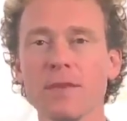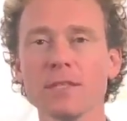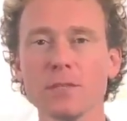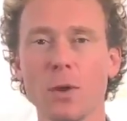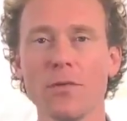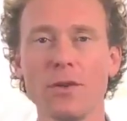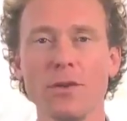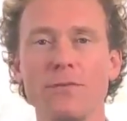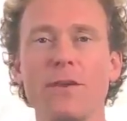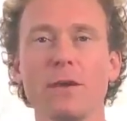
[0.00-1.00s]
This is what the
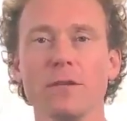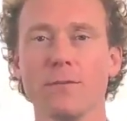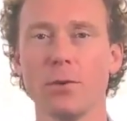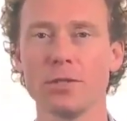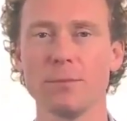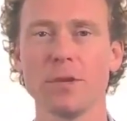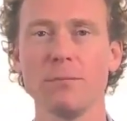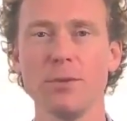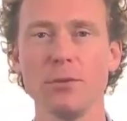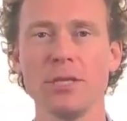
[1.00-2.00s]
new field of quantum
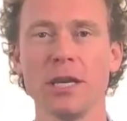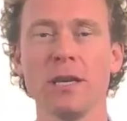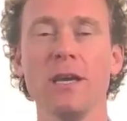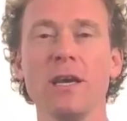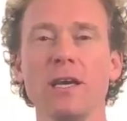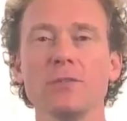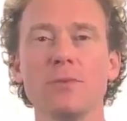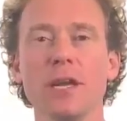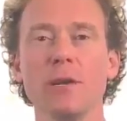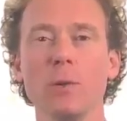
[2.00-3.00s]
computing
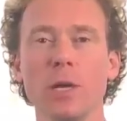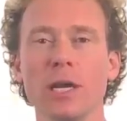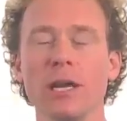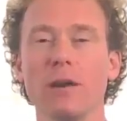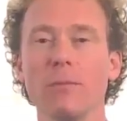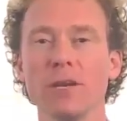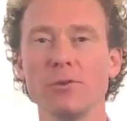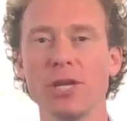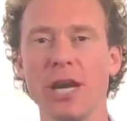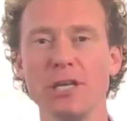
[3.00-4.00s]
is really working on. When
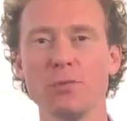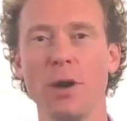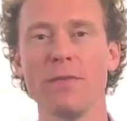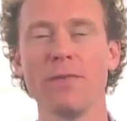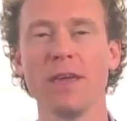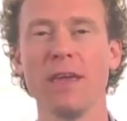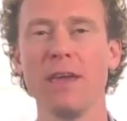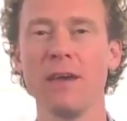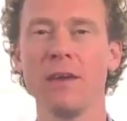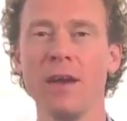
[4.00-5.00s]
you change one thing
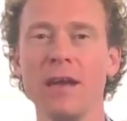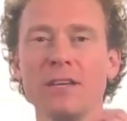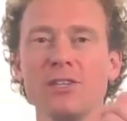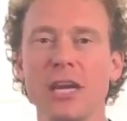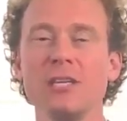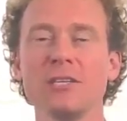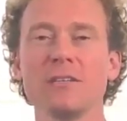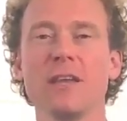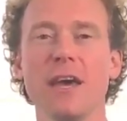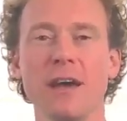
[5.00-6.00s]
here, it
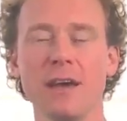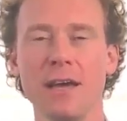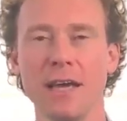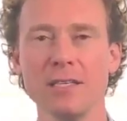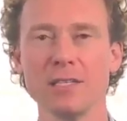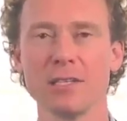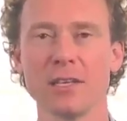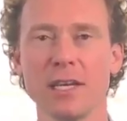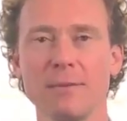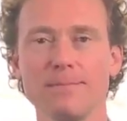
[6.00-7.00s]
changes there
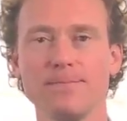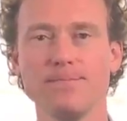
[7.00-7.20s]
instantly.